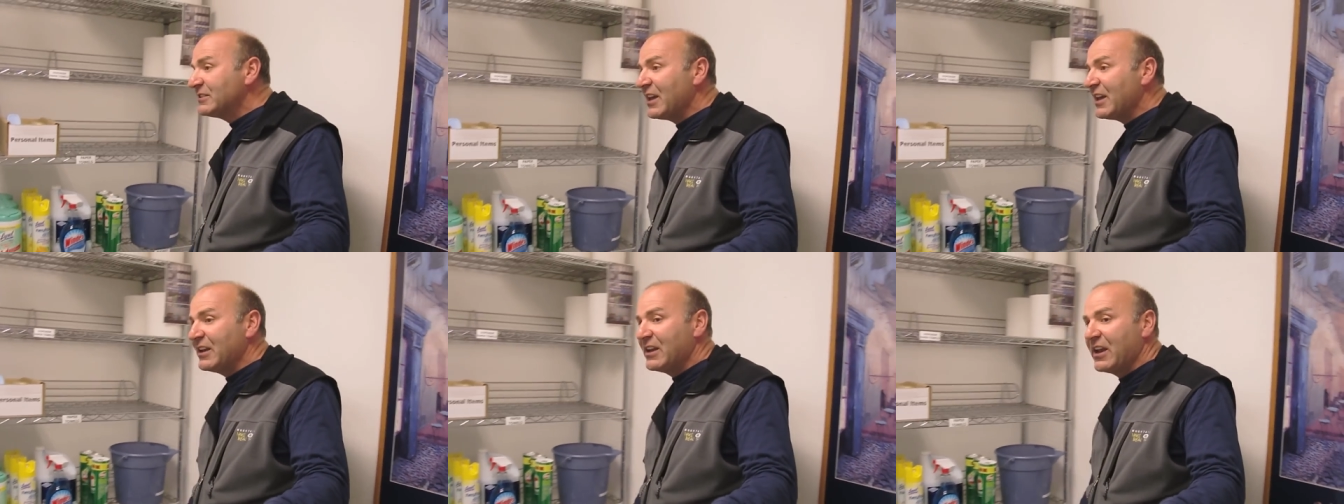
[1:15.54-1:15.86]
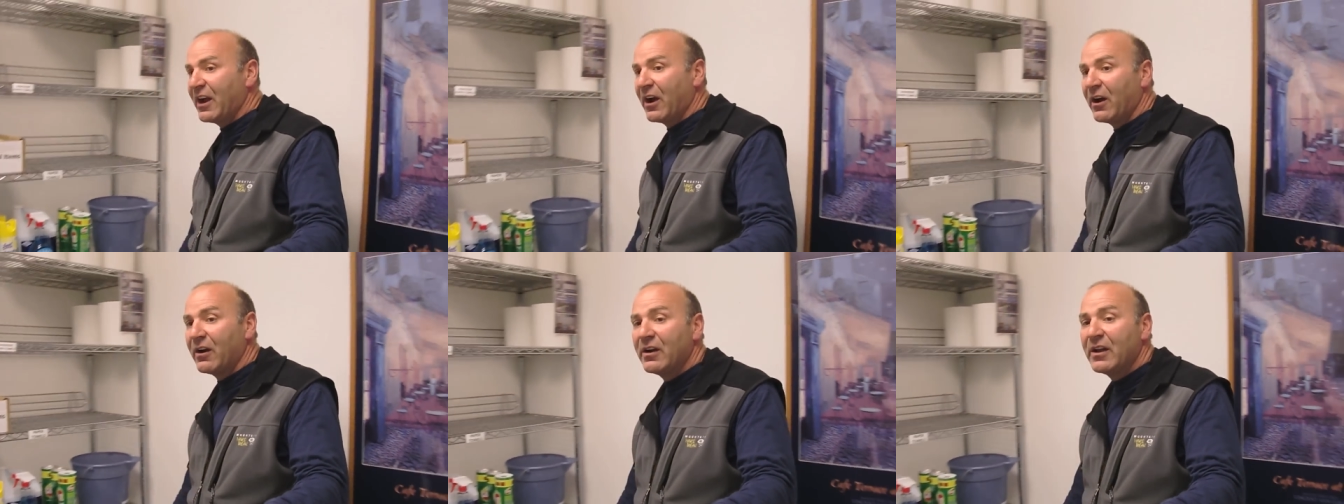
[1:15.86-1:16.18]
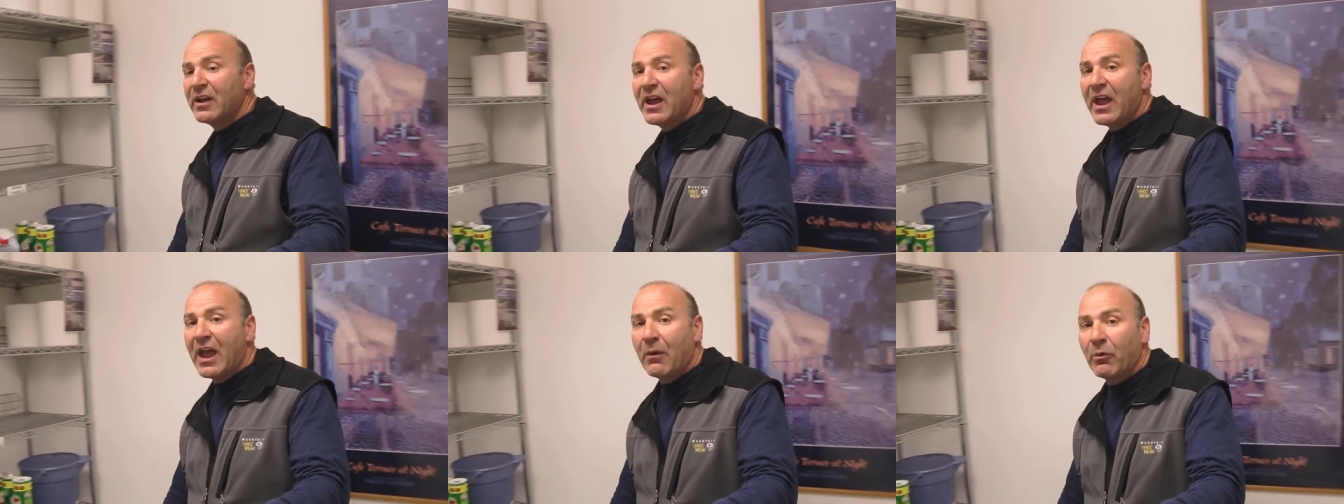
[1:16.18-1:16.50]
in here,
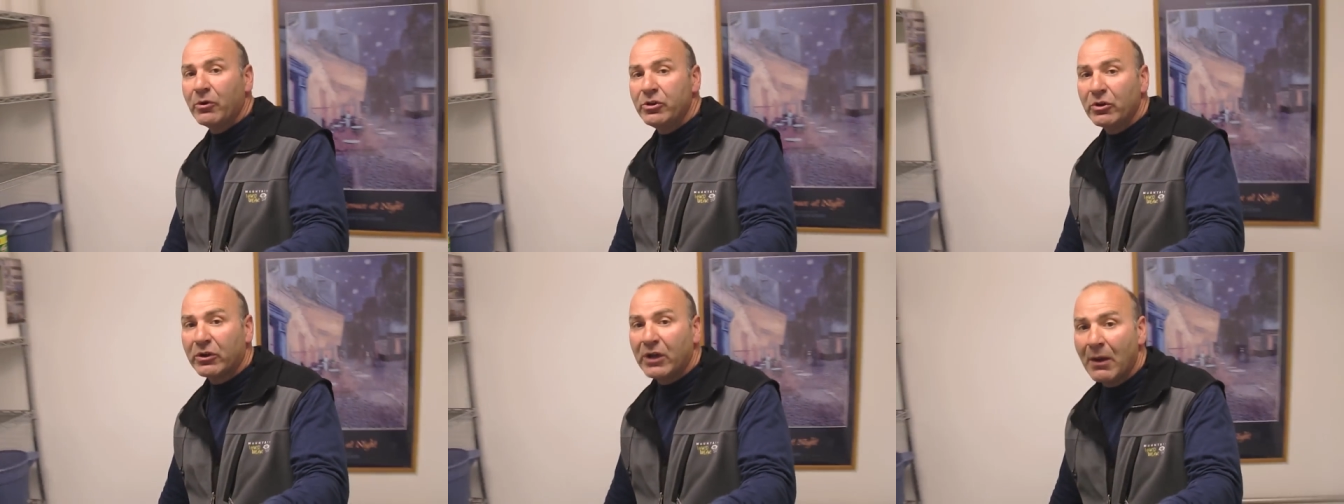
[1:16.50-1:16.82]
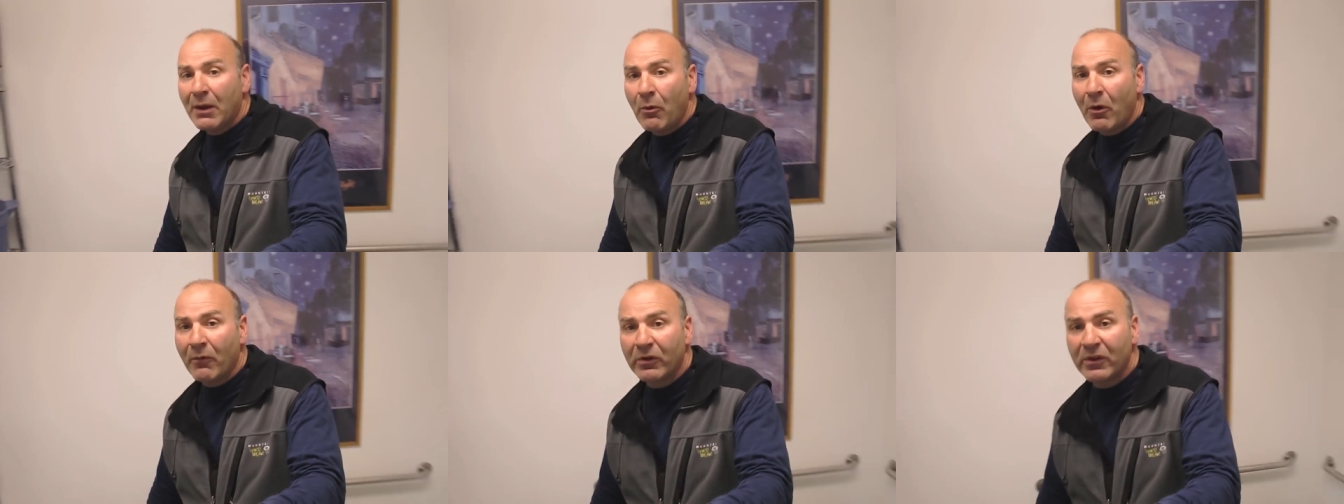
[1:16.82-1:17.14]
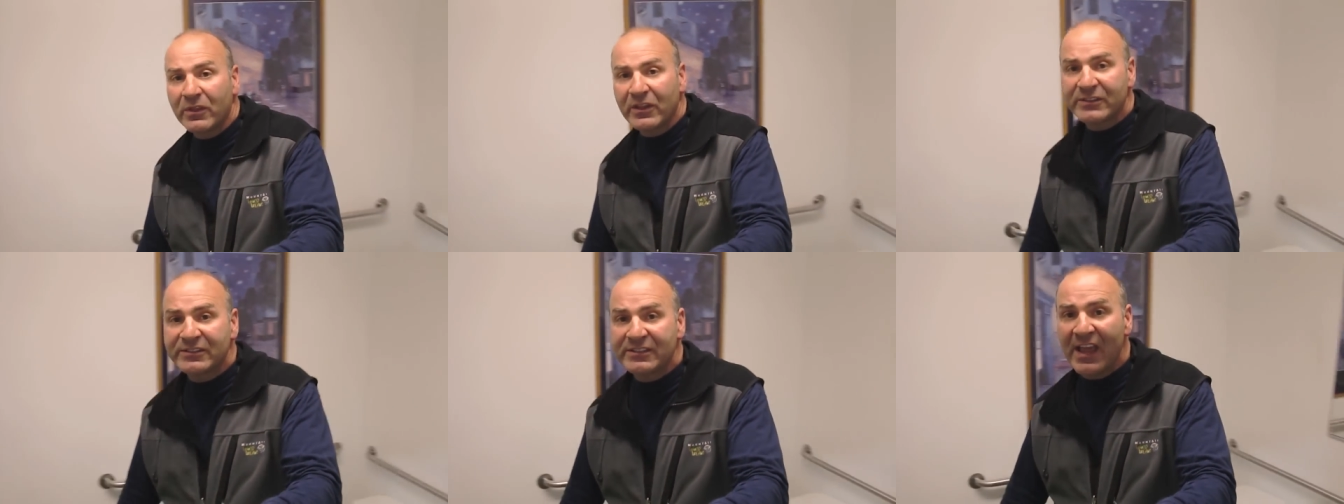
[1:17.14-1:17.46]
and when you come over
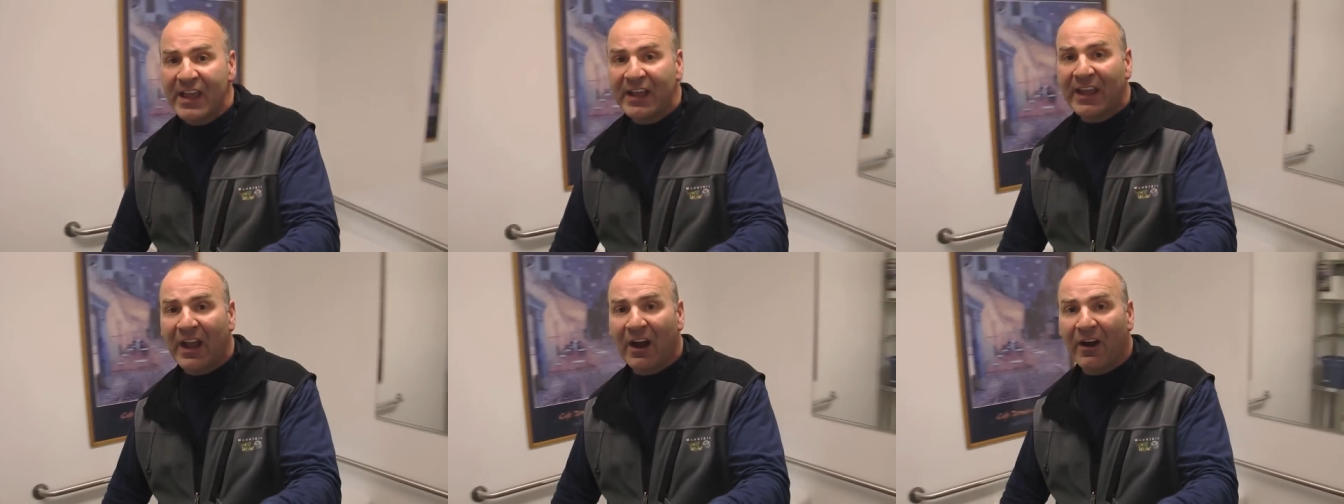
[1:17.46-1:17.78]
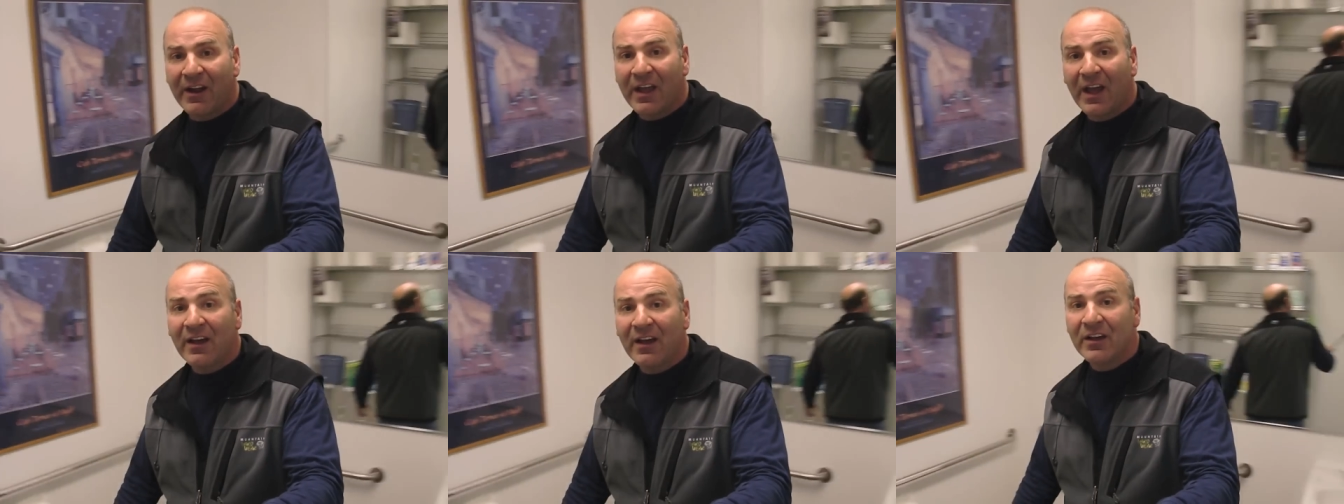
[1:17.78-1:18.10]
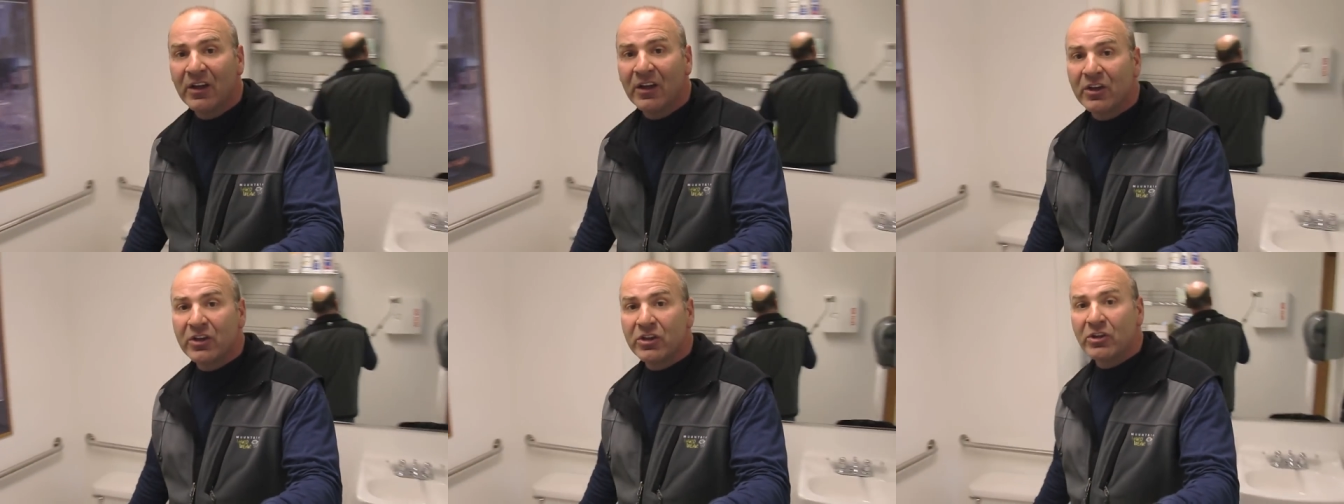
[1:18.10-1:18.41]
to the sink
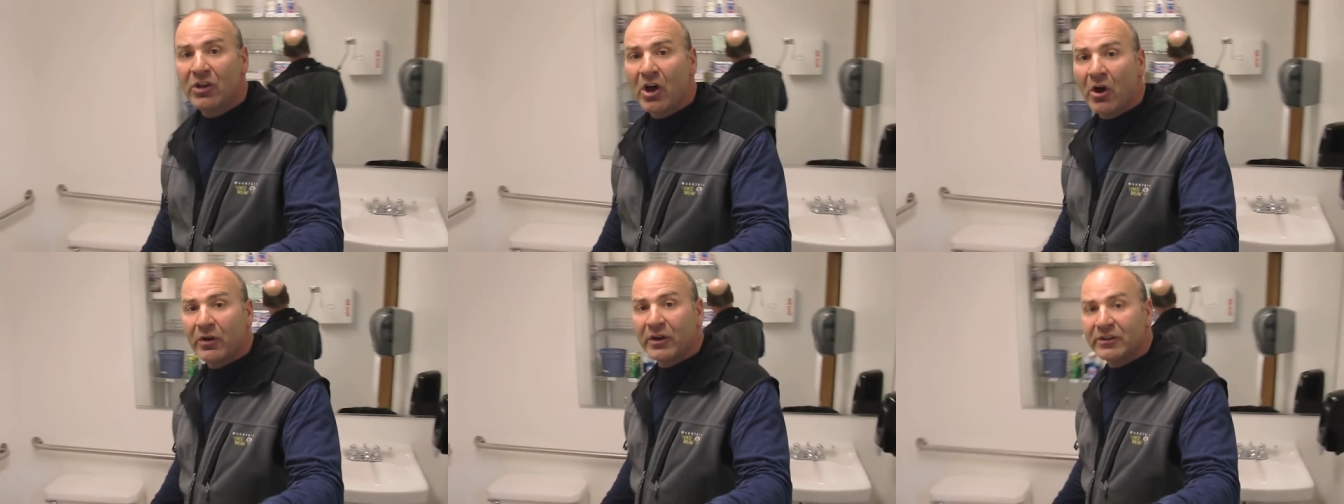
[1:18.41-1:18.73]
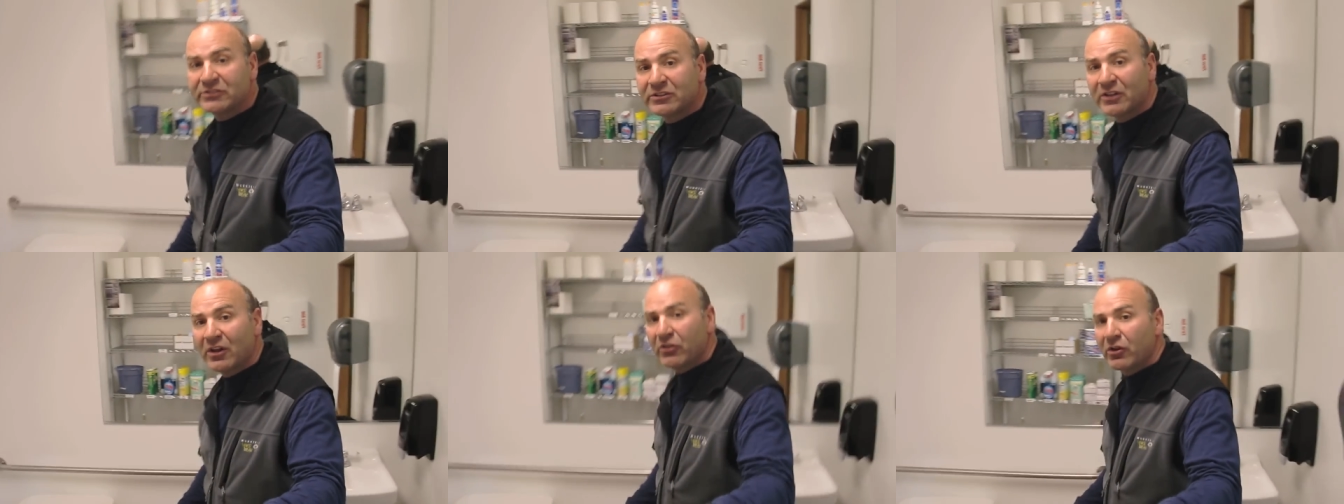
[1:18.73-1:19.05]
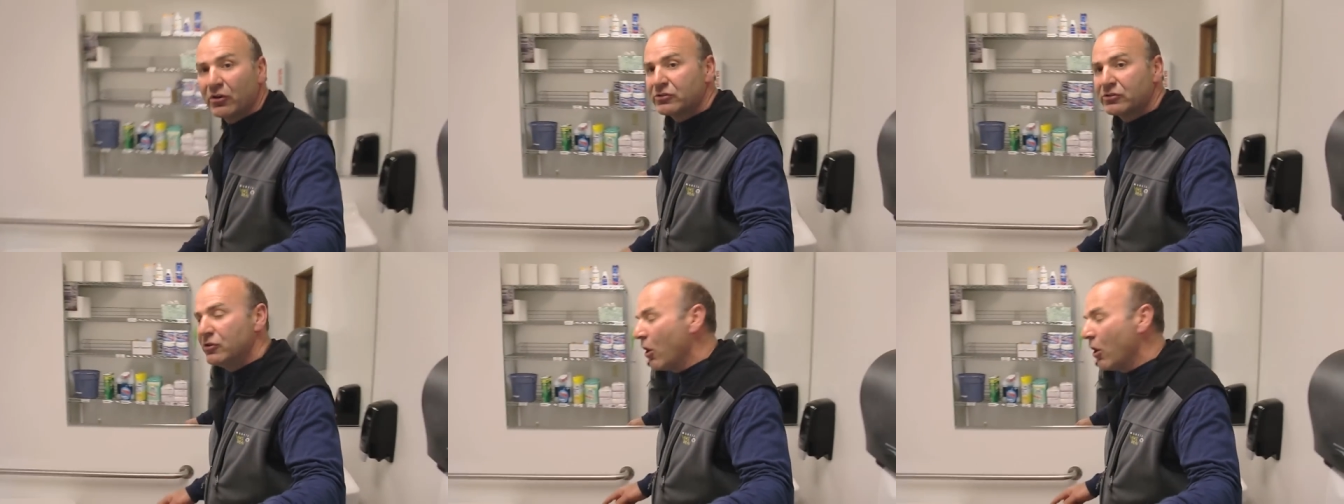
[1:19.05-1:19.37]
area, you notice
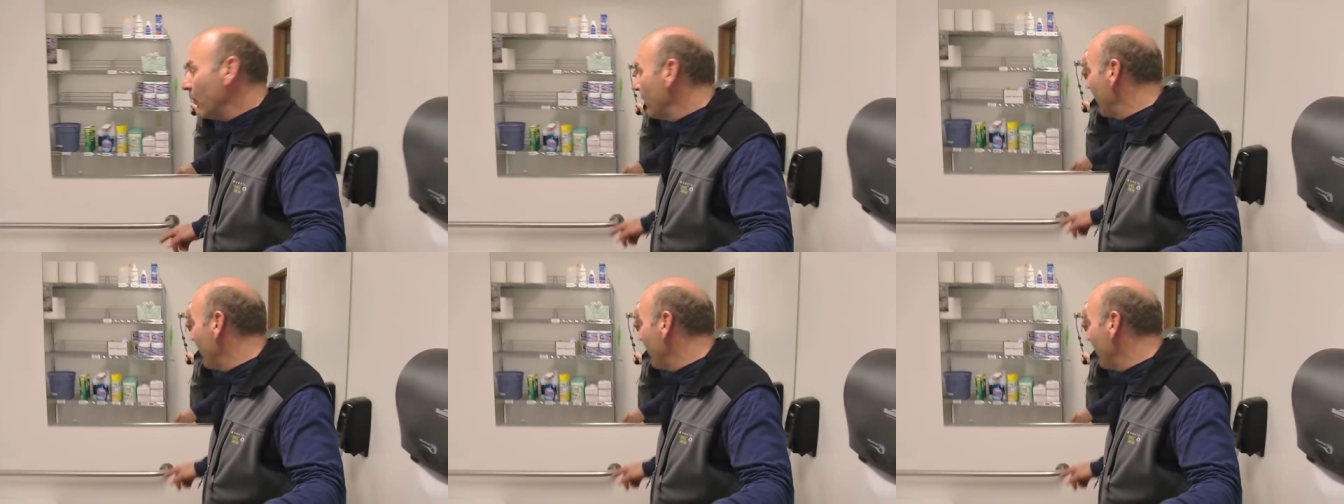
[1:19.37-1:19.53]
there's no,